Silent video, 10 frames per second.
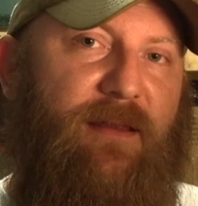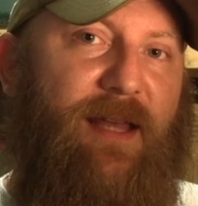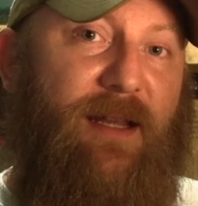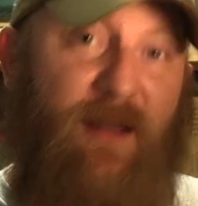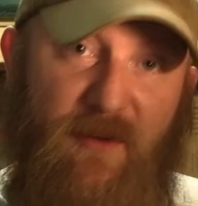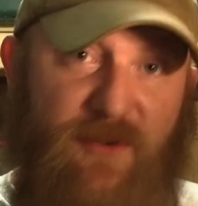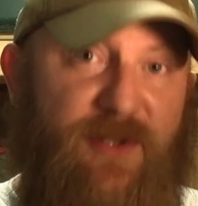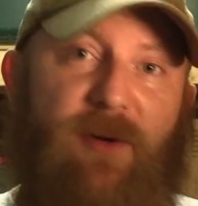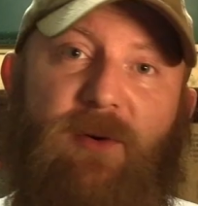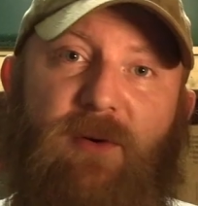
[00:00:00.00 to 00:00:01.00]
that inner
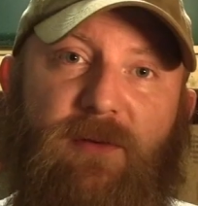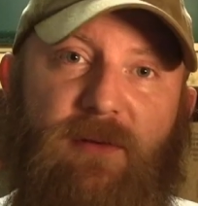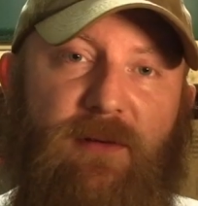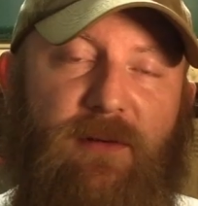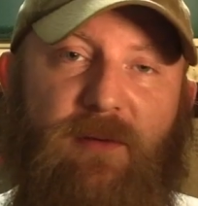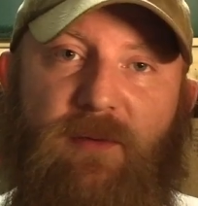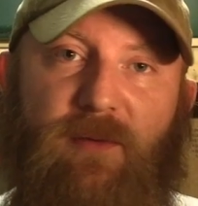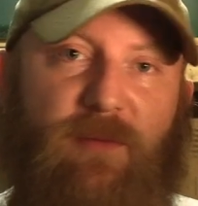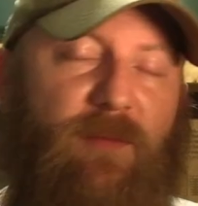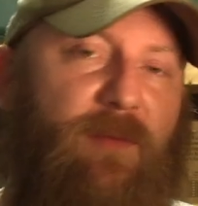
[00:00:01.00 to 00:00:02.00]
circle
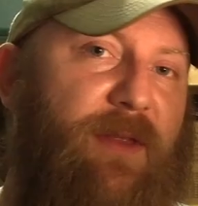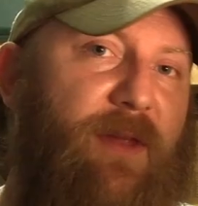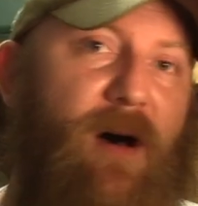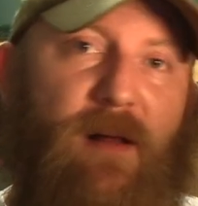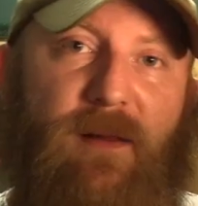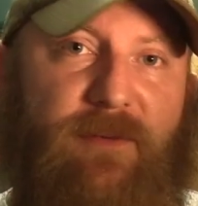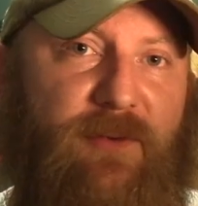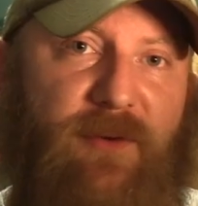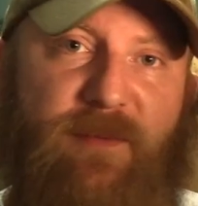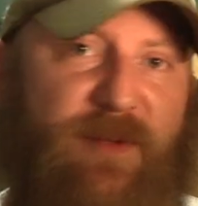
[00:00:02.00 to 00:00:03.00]
with all of
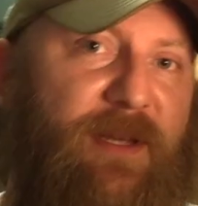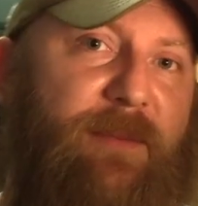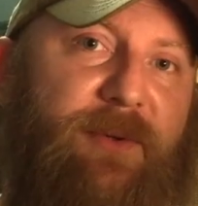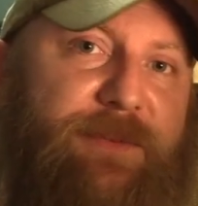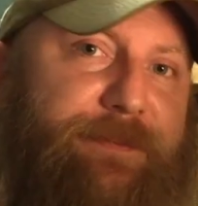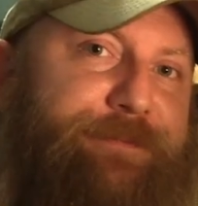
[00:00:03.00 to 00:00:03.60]
Trump's people.